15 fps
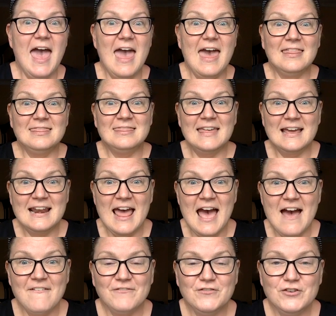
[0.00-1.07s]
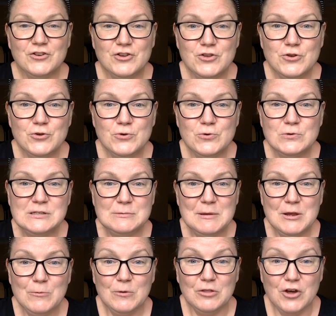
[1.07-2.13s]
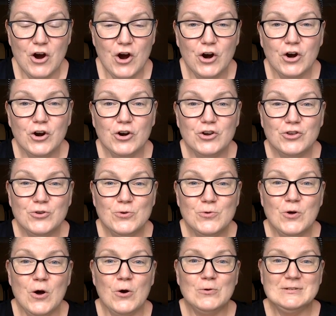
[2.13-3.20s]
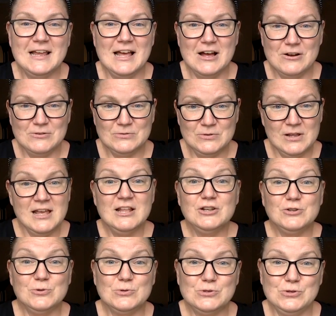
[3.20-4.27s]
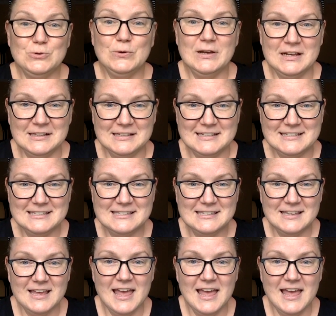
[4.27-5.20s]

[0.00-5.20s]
and then after you speak with her you go down to sue hillis